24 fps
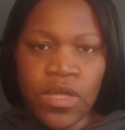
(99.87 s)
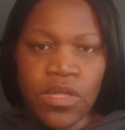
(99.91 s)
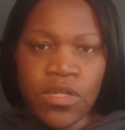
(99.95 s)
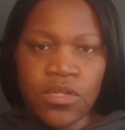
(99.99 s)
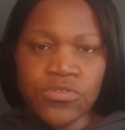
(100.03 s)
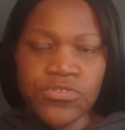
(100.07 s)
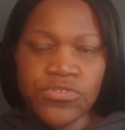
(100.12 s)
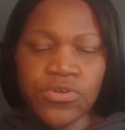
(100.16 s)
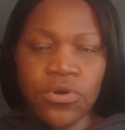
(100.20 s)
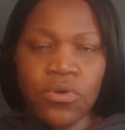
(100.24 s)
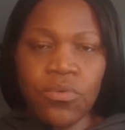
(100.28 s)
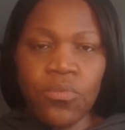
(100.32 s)

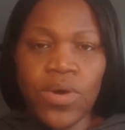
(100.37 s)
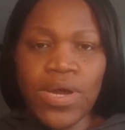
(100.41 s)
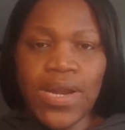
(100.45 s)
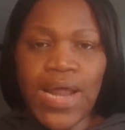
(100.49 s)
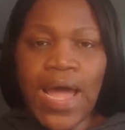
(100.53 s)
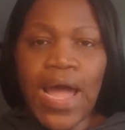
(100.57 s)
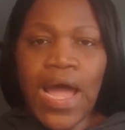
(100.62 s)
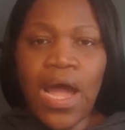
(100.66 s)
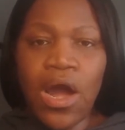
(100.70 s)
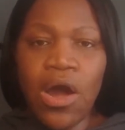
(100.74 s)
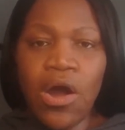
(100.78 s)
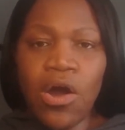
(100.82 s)
So what
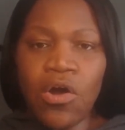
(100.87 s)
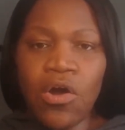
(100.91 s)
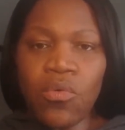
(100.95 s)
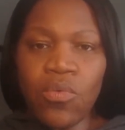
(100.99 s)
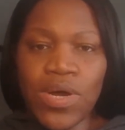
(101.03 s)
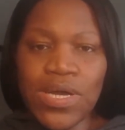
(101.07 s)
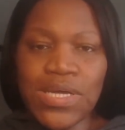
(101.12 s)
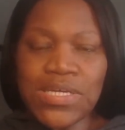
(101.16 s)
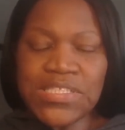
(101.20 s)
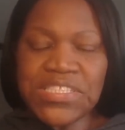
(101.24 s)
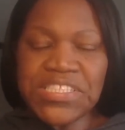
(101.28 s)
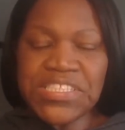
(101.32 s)
I
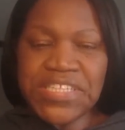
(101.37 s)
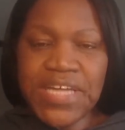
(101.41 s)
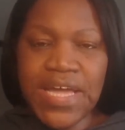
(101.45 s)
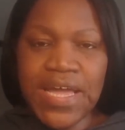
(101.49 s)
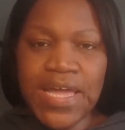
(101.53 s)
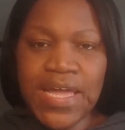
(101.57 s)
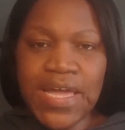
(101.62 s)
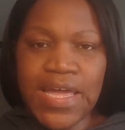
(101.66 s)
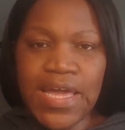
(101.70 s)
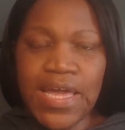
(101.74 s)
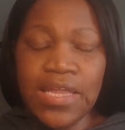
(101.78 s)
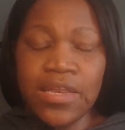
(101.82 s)
always
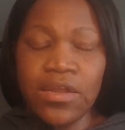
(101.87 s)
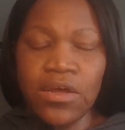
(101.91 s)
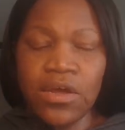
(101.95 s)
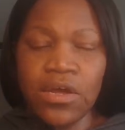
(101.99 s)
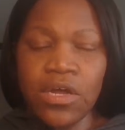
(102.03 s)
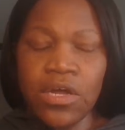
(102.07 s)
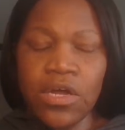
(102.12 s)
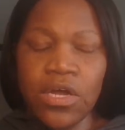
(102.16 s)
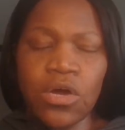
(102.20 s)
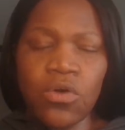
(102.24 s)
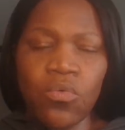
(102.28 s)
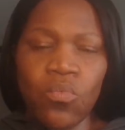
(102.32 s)
say, and a
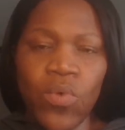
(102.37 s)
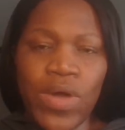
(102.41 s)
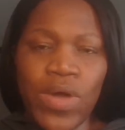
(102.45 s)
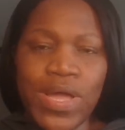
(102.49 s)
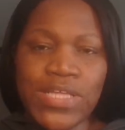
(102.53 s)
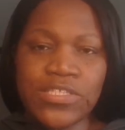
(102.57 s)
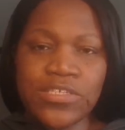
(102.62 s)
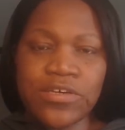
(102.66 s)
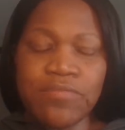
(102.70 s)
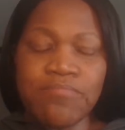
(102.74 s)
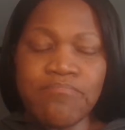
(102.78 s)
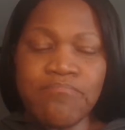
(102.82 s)
good way
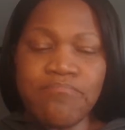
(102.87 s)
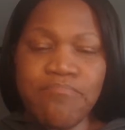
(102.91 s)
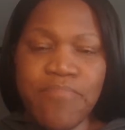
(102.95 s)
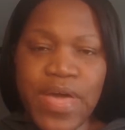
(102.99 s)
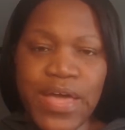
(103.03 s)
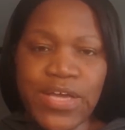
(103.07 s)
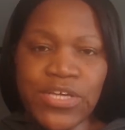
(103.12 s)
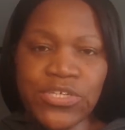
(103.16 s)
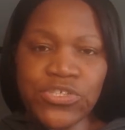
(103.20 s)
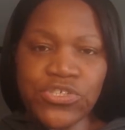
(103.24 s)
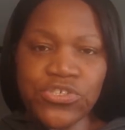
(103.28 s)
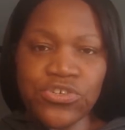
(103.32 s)
to
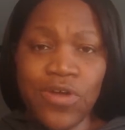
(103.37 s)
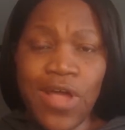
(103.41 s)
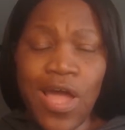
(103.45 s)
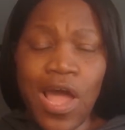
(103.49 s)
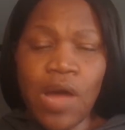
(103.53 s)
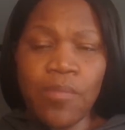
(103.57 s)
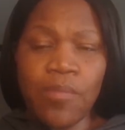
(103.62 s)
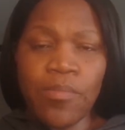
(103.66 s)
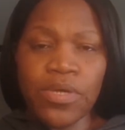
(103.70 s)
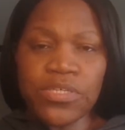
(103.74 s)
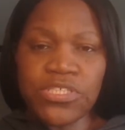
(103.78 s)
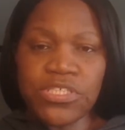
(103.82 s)
measure
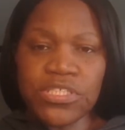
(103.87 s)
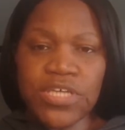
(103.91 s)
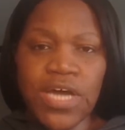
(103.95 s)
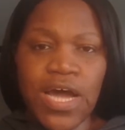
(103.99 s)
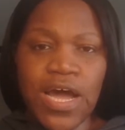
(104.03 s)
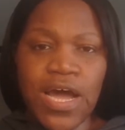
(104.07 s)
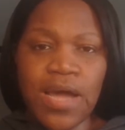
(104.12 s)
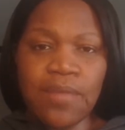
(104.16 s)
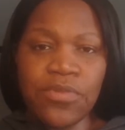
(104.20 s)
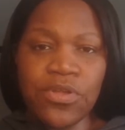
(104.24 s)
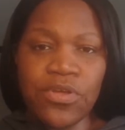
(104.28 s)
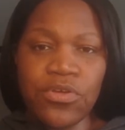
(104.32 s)
how much
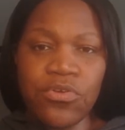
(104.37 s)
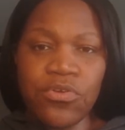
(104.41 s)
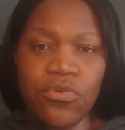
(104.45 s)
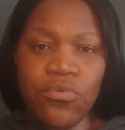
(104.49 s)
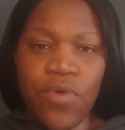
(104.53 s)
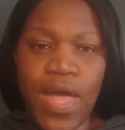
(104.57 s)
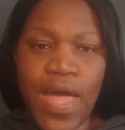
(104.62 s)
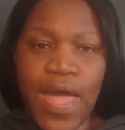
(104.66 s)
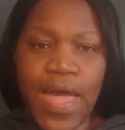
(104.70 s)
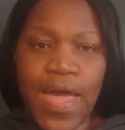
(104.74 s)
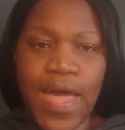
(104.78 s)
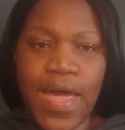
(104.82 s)
time do you
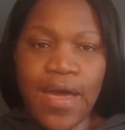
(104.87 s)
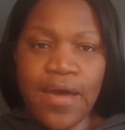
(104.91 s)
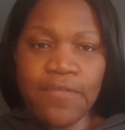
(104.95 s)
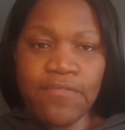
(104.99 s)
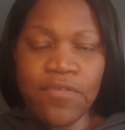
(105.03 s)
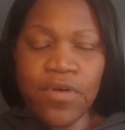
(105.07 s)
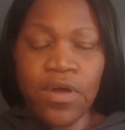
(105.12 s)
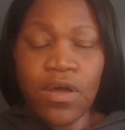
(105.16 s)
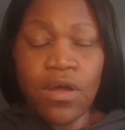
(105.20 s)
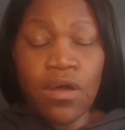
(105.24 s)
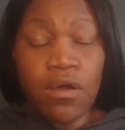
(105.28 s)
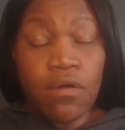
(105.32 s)
have,
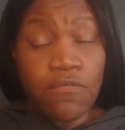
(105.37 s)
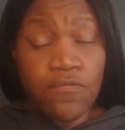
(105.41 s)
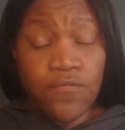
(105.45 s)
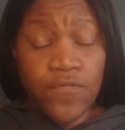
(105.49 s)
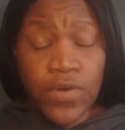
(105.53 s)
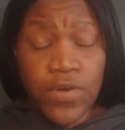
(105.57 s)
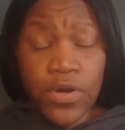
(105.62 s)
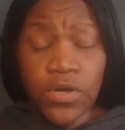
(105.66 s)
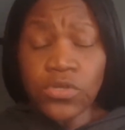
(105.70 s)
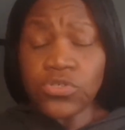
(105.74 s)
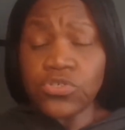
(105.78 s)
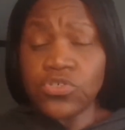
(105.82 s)

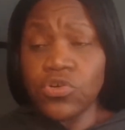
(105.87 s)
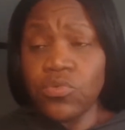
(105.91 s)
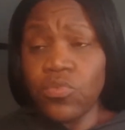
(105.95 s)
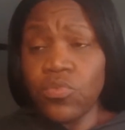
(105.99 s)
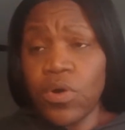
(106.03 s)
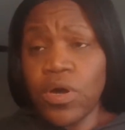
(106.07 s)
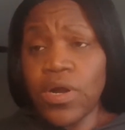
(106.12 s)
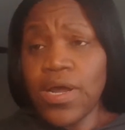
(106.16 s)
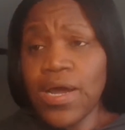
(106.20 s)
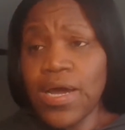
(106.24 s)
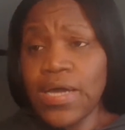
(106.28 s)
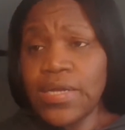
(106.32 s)
first you
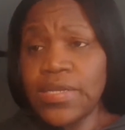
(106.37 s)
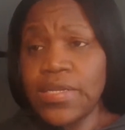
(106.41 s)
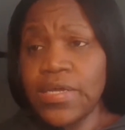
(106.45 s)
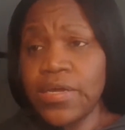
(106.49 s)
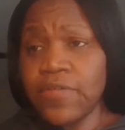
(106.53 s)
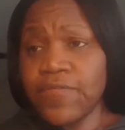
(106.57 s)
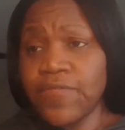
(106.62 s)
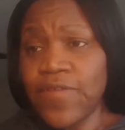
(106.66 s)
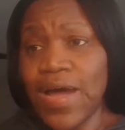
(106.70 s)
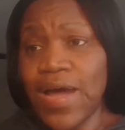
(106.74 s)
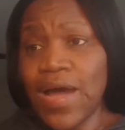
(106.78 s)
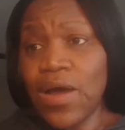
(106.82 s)
want to
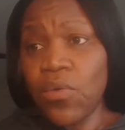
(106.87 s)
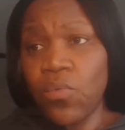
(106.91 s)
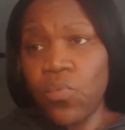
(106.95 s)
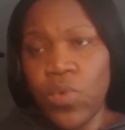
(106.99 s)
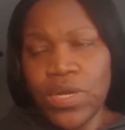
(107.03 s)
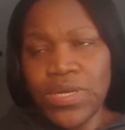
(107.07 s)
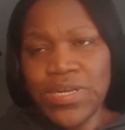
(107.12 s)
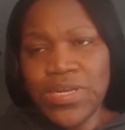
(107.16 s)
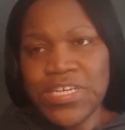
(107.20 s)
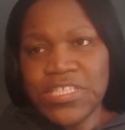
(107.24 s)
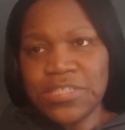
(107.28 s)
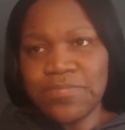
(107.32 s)
identify
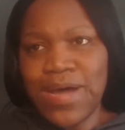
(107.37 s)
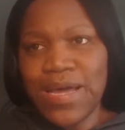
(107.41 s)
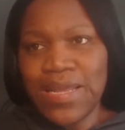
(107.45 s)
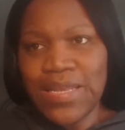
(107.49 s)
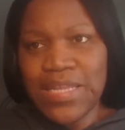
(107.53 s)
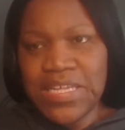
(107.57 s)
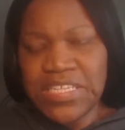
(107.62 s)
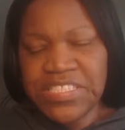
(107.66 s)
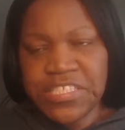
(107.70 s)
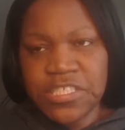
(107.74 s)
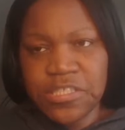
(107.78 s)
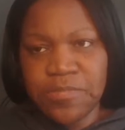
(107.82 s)
when does my
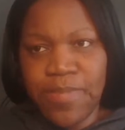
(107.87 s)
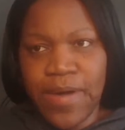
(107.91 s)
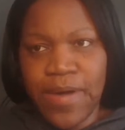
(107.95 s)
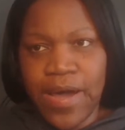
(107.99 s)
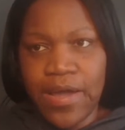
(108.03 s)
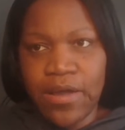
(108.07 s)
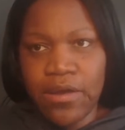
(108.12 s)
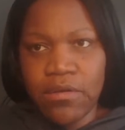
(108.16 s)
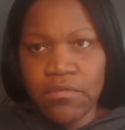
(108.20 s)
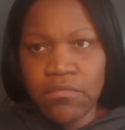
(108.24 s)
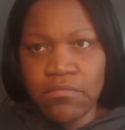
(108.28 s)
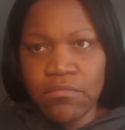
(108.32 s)
lease
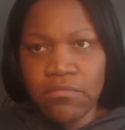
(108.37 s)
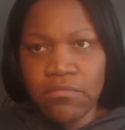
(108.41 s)
expire?